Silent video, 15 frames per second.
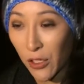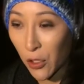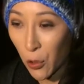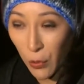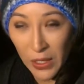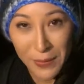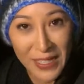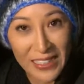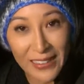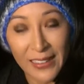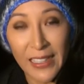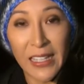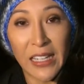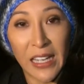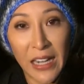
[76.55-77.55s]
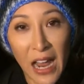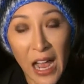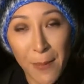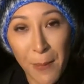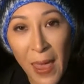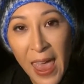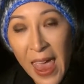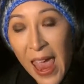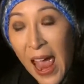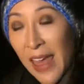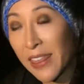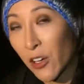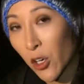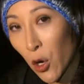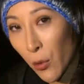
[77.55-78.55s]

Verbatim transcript: They're going to be cleaning it up up, and they're